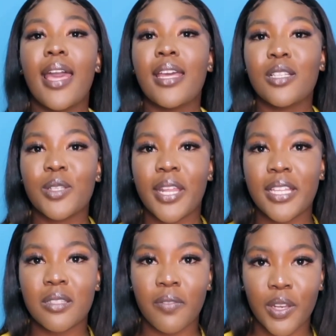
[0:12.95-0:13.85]
In
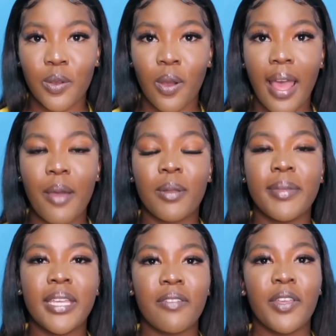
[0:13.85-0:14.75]
today's video, I will
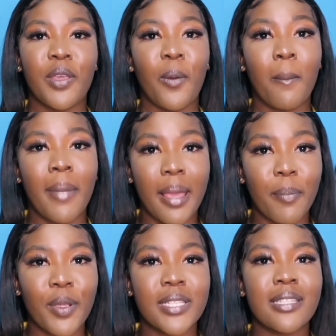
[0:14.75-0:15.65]
be giving you my
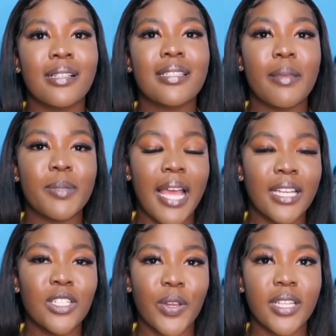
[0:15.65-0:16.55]
personal tips
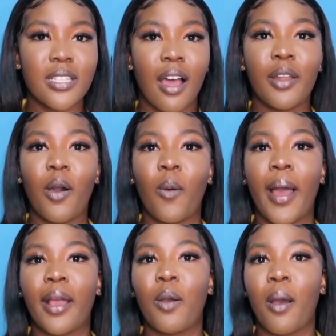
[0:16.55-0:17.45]
and tricks on how
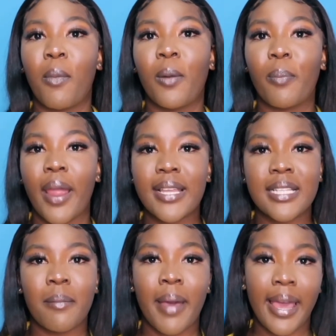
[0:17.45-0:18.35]
I go about
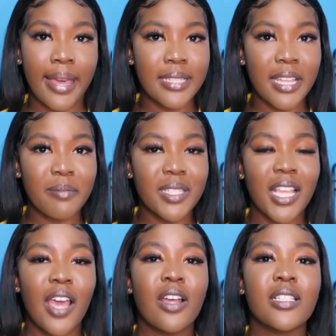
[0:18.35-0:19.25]
pricing my
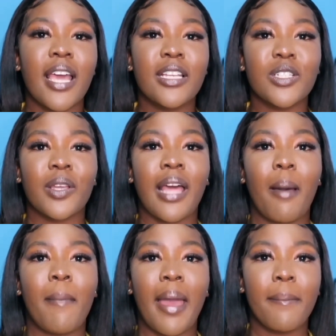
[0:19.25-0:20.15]
items to ensure
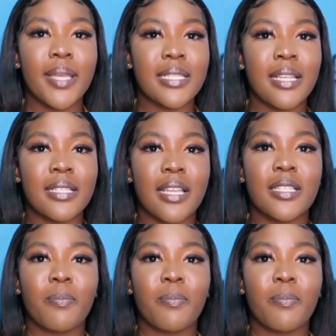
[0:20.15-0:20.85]
that my business is